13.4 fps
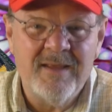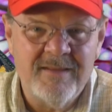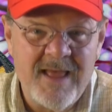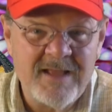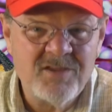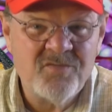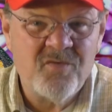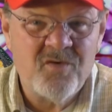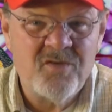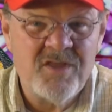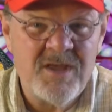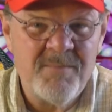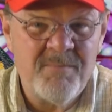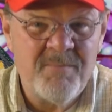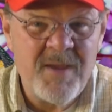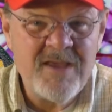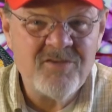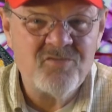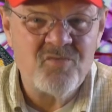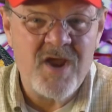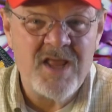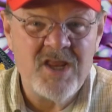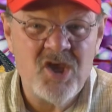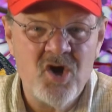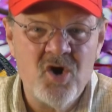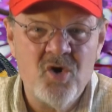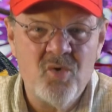and that's for the base
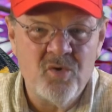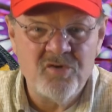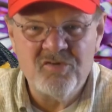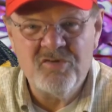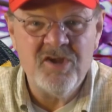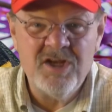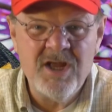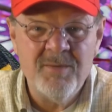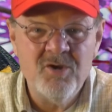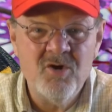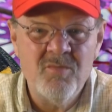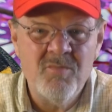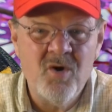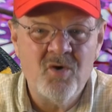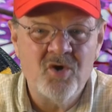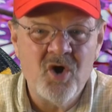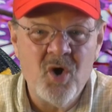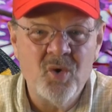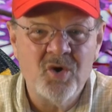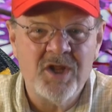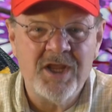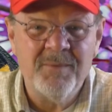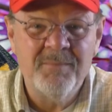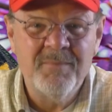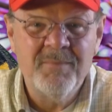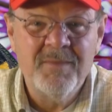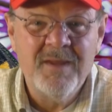radio with CW mode
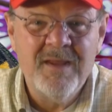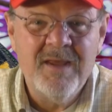only,